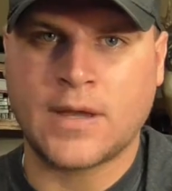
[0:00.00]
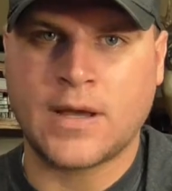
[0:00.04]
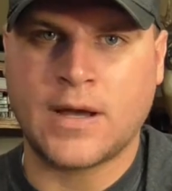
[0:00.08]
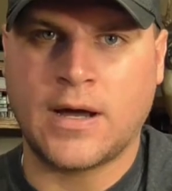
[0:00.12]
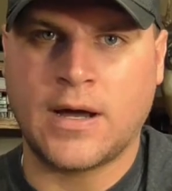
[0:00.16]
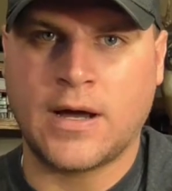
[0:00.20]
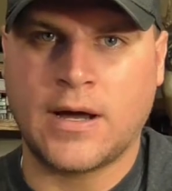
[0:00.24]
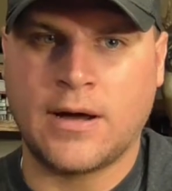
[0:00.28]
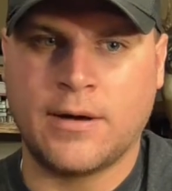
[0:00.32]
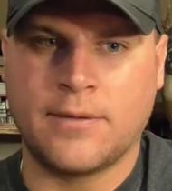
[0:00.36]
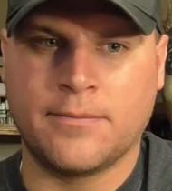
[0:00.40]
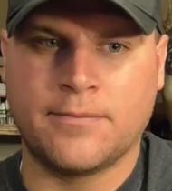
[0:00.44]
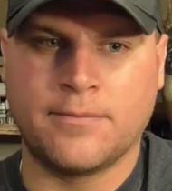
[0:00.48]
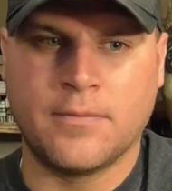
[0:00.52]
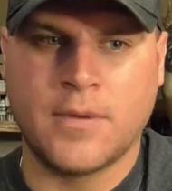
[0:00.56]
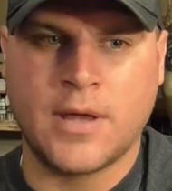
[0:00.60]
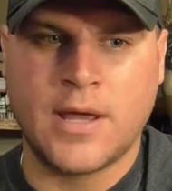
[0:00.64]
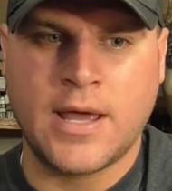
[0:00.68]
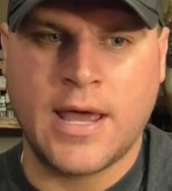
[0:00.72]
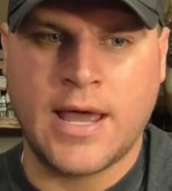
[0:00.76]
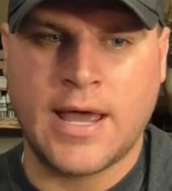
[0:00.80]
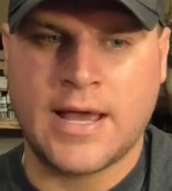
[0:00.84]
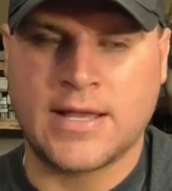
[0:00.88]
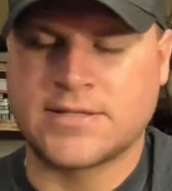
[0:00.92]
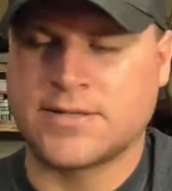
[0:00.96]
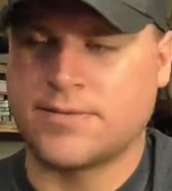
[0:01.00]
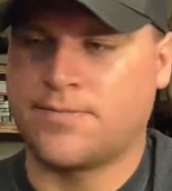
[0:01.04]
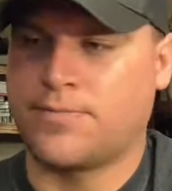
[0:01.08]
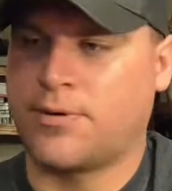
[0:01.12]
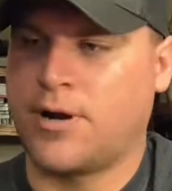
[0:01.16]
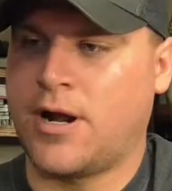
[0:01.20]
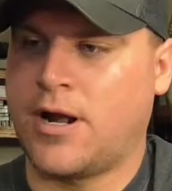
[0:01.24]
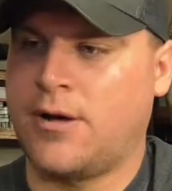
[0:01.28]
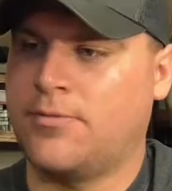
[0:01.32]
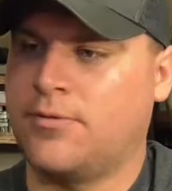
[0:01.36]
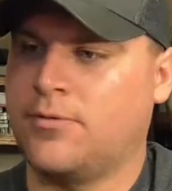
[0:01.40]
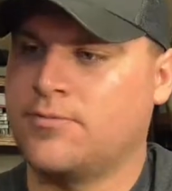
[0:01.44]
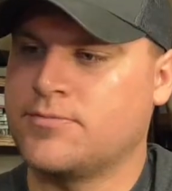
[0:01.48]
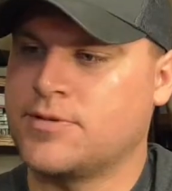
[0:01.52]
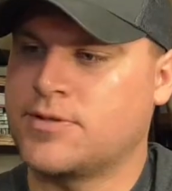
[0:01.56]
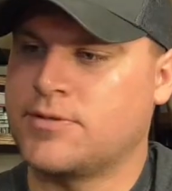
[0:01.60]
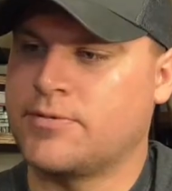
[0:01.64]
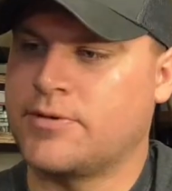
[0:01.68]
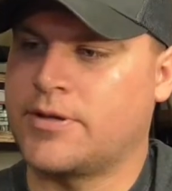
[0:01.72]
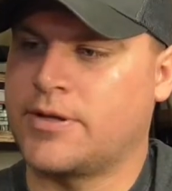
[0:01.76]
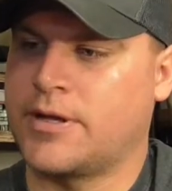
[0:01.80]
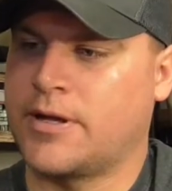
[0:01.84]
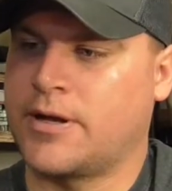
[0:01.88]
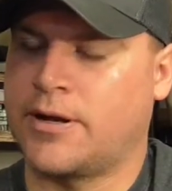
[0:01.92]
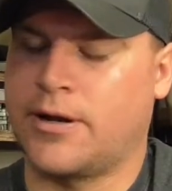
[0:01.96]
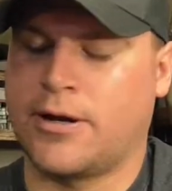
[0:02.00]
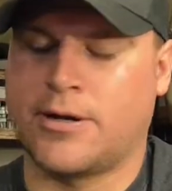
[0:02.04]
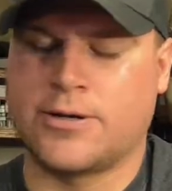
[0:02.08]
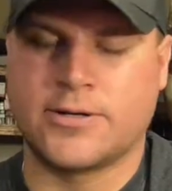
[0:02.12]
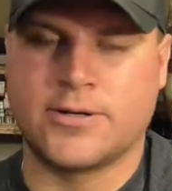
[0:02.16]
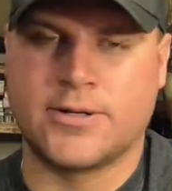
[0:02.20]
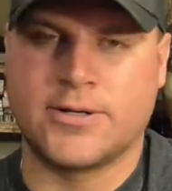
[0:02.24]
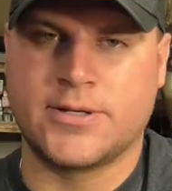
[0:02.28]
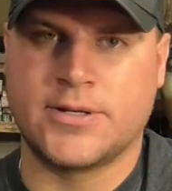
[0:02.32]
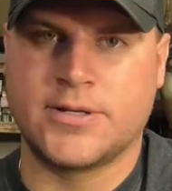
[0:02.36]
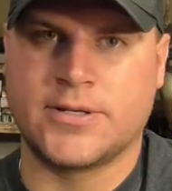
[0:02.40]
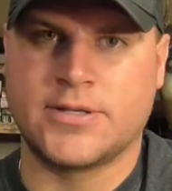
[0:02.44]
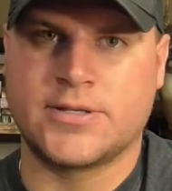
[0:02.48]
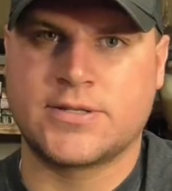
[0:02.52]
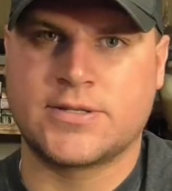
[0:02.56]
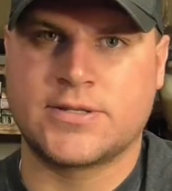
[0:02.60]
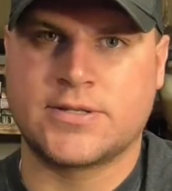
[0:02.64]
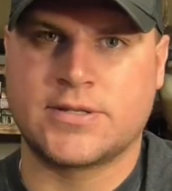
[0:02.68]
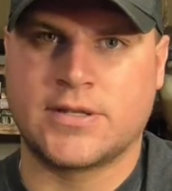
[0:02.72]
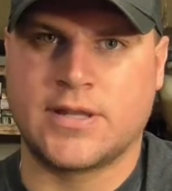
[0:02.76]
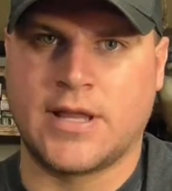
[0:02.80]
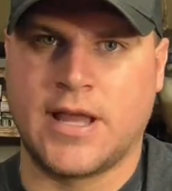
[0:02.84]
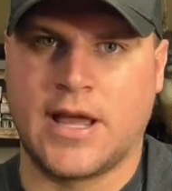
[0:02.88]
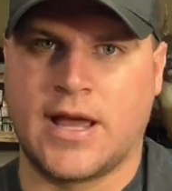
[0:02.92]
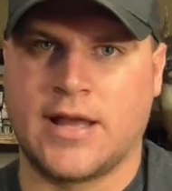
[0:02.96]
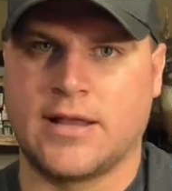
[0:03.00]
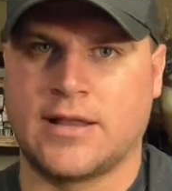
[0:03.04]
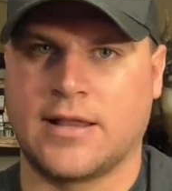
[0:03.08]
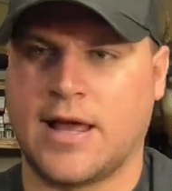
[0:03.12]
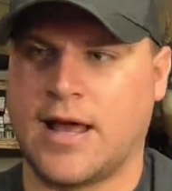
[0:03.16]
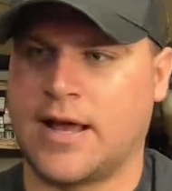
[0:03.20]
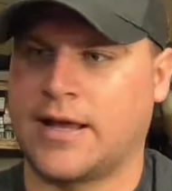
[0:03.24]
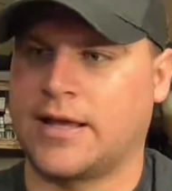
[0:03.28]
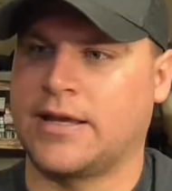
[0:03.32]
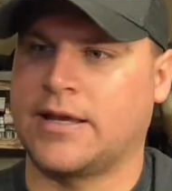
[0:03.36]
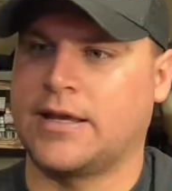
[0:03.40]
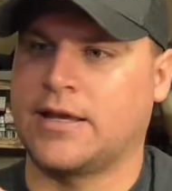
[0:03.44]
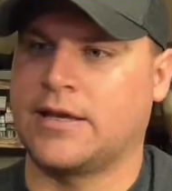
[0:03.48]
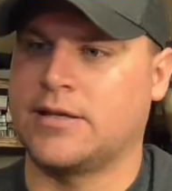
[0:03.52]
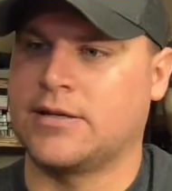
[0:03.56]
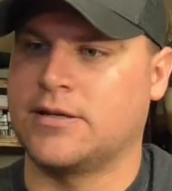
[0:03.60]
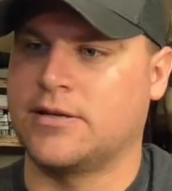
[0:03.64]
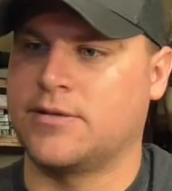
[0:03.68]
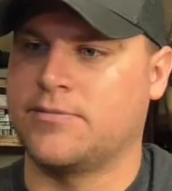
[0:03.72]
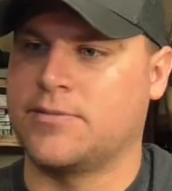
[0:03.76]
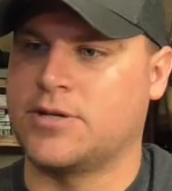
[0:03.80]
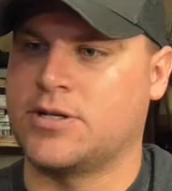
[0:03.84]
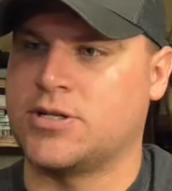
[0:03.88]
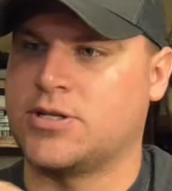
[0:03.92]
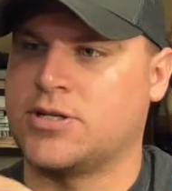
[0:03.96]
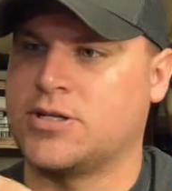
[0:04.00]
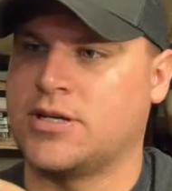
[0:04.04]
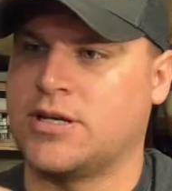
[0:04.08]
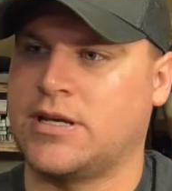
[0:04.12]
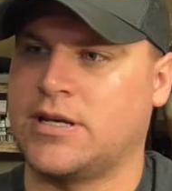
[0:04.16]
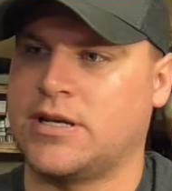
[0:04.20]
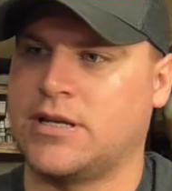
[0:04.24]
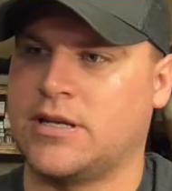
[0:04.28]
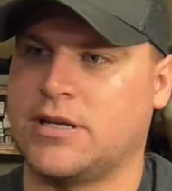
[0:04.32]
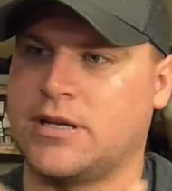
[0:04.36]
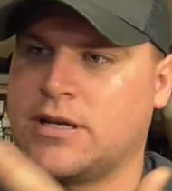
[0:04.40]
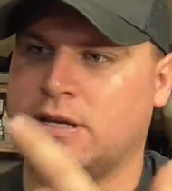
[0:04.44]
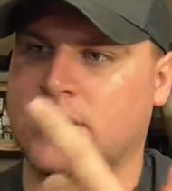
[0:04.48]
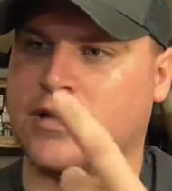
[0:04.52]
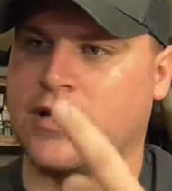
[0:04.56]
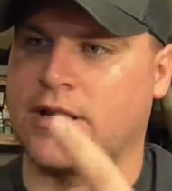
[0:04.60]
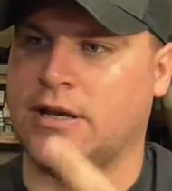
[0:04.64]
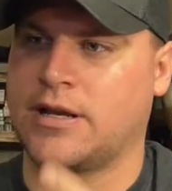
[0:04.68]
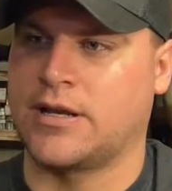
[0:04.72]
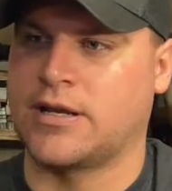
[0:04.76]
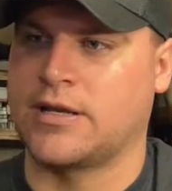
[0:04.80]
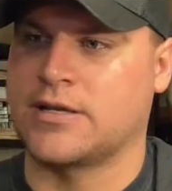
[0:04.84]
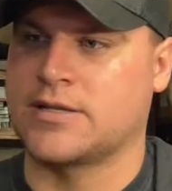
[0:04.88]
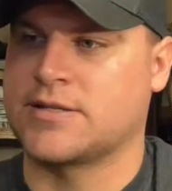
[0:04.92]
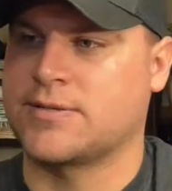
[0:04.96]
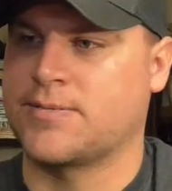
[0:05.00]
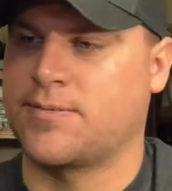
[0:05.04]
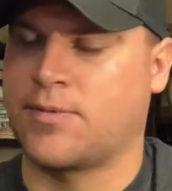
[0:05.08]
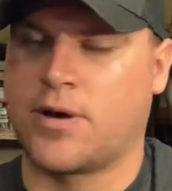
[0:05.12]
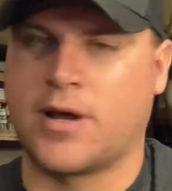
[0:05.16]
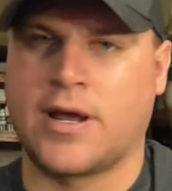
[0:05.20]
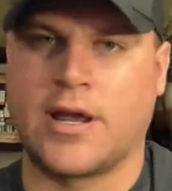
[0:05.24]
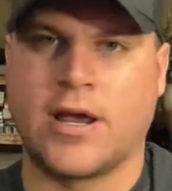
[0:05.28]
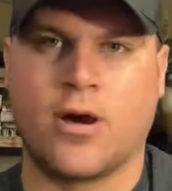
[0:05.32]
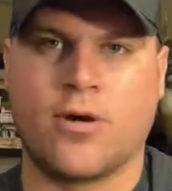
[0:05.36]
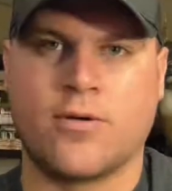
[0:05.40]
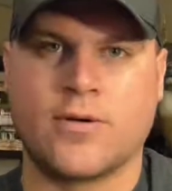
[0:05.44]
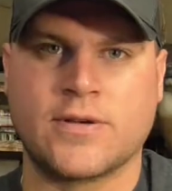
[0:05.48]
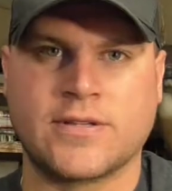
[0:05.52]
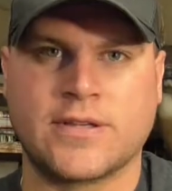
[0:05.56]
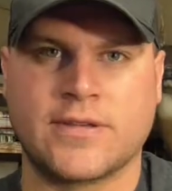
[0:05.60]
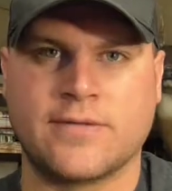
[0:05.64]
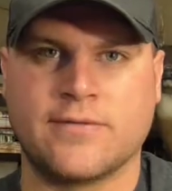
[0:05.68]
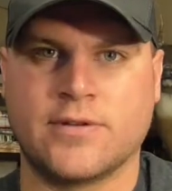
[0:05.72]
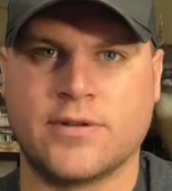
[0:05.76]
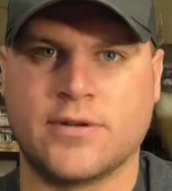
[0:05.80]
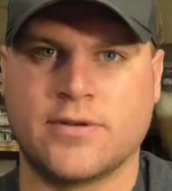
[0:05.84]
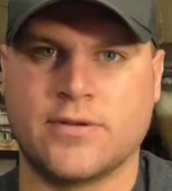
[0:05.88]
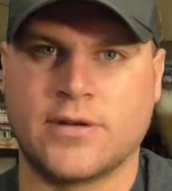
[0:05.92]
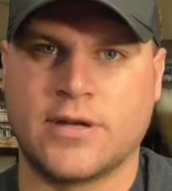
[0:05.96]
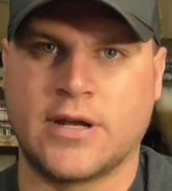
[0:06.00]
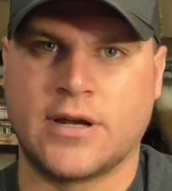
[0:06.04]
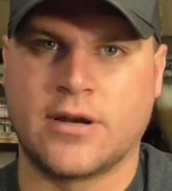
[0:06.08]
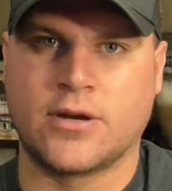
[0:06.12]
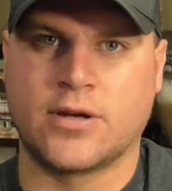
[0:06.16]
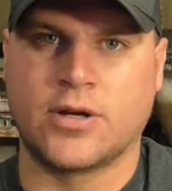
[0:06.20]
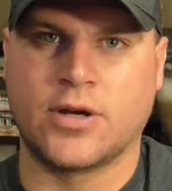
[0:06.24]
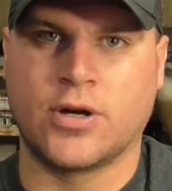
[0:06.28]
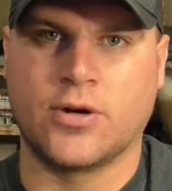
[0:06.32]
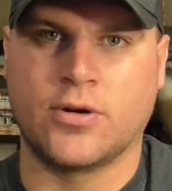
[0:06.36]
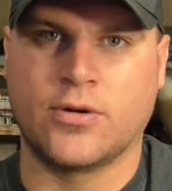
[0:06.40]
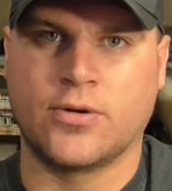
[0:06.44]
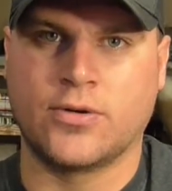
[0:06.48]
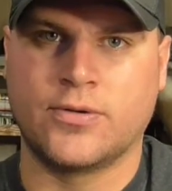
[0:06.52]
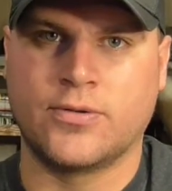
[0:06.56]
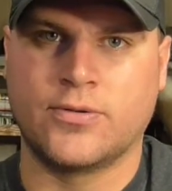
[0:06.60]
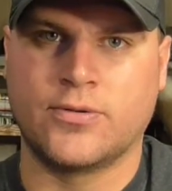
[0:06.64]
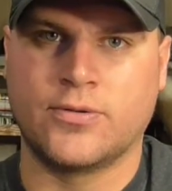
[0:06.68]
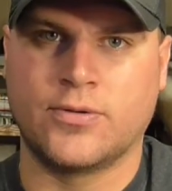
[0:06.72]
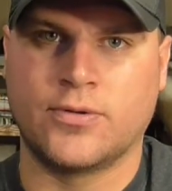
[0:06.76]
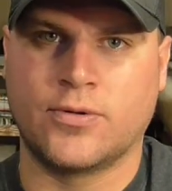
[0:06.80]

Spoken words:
Had some problems with the cartridges not locking into the machine and letting it spray, always giving you an error code,